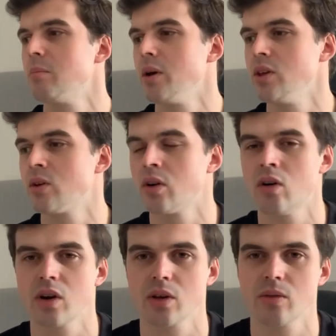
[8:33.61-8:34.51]
But you could
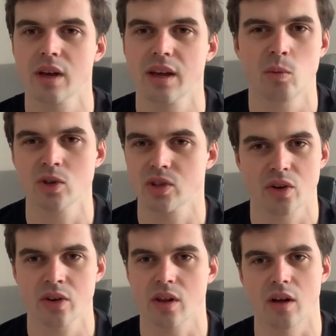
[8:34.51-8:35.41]
argue that it wasn't
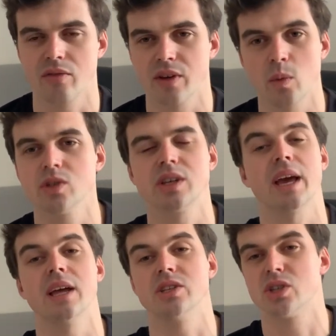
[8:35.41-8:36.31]
good enough. He wasn't
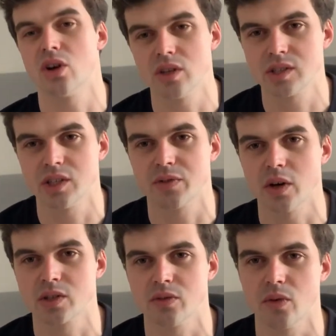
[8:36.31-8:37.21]
getting chances,
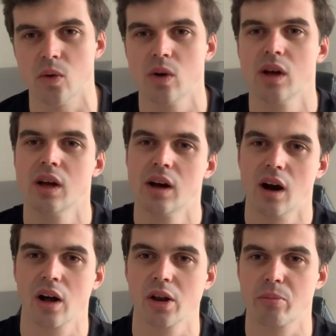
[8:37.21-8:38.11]
first of all.
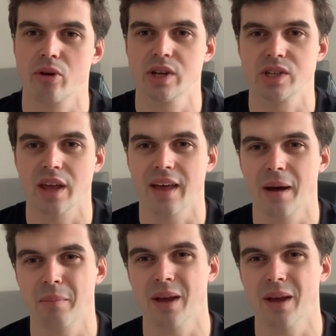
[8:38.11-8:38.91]
I can appreciate that.